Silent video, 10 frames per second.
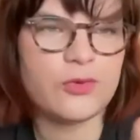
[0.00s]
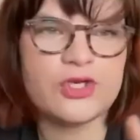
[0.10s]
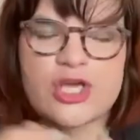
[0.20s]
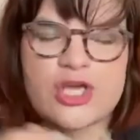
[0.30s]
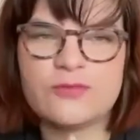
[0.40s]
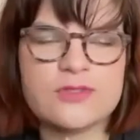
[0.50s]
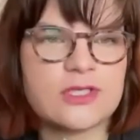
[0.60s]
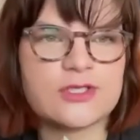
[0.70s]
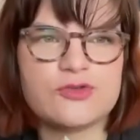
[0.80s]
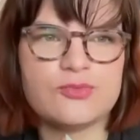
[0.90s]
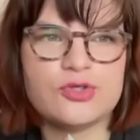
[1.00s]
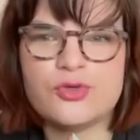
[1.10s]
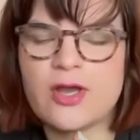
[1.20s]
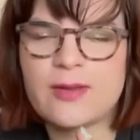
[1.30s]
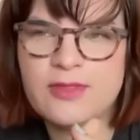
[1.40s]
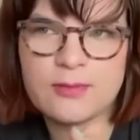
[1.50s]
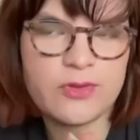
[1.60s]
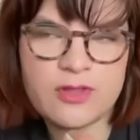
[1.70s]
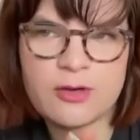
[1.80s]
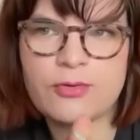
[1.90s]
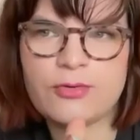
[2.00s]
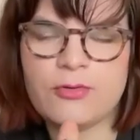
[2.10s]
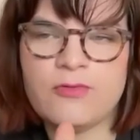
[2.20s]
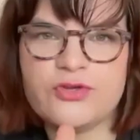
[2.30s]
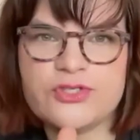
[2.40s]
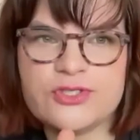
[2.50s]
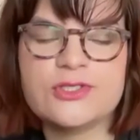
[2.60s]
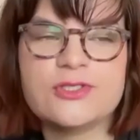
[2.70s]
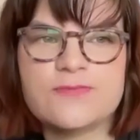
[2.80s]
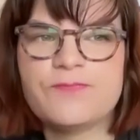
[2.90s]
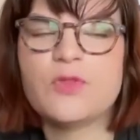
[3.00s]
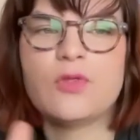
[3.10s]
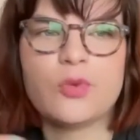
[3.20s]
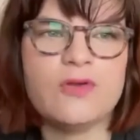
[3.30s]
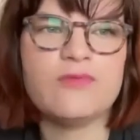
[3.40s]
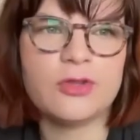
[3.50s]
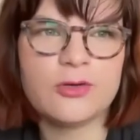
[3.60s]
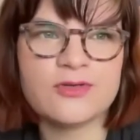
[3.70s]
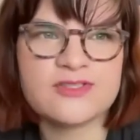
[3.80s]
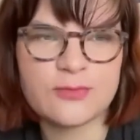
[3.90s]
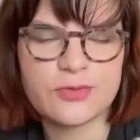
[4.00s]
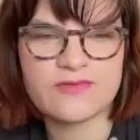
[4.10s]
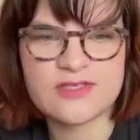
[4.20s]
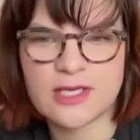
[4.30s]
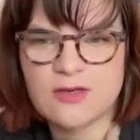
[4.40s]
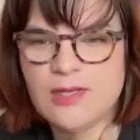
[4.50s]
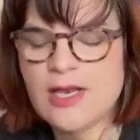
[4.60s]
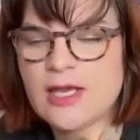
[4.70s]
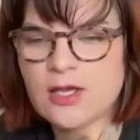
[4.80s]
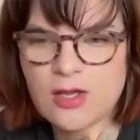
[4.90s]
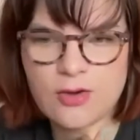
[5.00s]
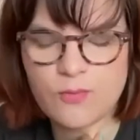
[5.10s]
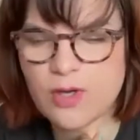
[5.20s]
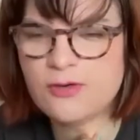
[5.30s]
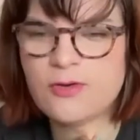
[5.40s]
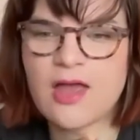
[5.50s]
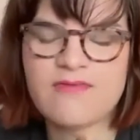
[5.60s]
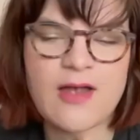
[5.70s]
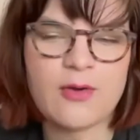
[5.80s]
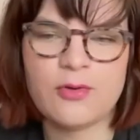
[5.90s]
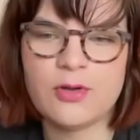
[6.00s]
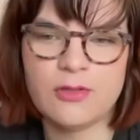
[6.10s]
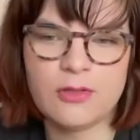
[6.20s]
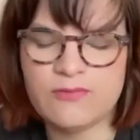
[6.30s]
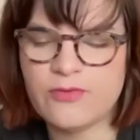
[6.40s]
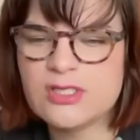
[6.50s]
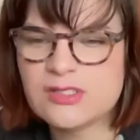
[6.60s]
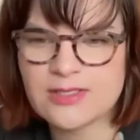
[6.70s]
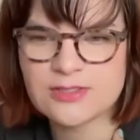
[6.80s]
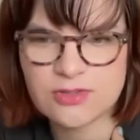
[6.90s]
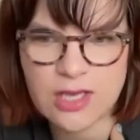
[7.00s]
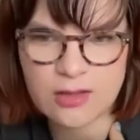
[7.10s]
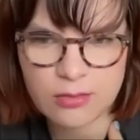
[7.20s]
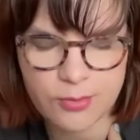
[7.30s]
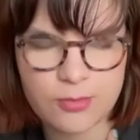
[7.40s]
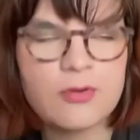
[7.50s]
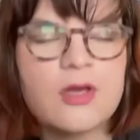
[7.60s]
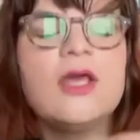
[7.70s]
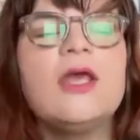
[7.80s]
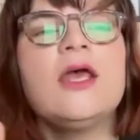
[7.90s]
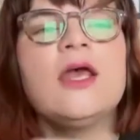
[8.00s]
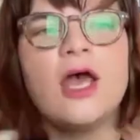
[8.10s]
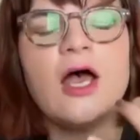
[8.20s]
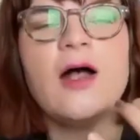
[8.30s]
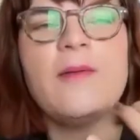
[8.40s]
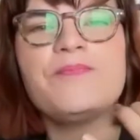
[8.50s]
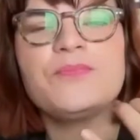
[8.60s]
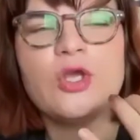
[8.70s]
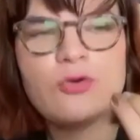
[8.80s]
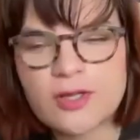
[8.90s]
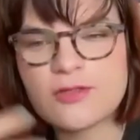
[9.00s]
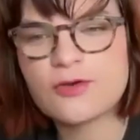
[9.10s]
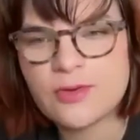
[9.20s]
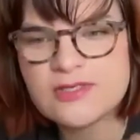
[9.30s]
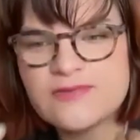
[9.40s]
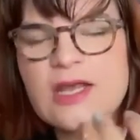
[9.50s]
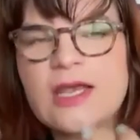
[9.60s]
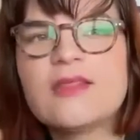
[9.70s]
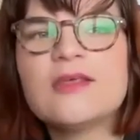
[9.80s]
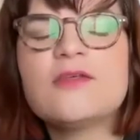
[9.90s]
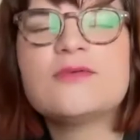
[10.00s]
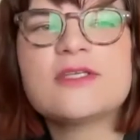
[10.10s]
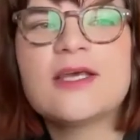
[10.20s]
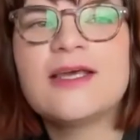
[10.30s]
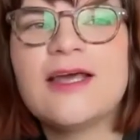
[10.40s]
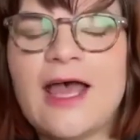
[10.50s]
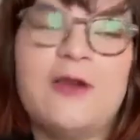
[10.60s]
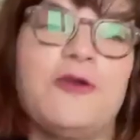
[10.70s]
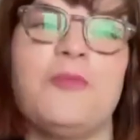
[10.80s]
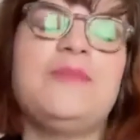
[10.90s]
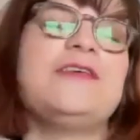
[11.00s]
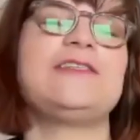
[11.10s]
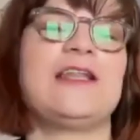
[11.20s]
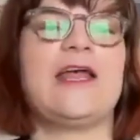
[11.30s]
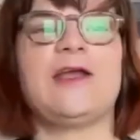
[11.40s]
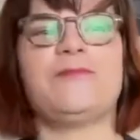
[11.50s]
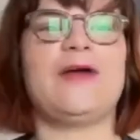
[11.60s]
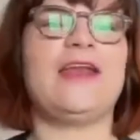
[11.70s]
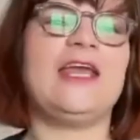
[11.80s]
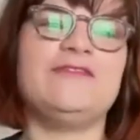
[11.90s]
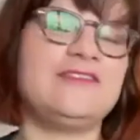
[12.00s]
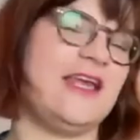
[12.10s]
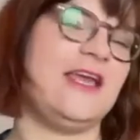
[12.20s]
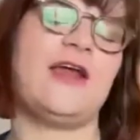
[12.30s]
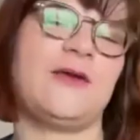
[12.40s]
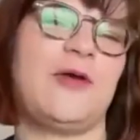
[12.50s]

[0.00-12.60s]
chats with customers to help them with their order versus 3 phone calls that would have taken me like 1.5 hours and 3 voicemails to get through. Like the creative, like I think there's, I don't know, maybe it's like my naivete or like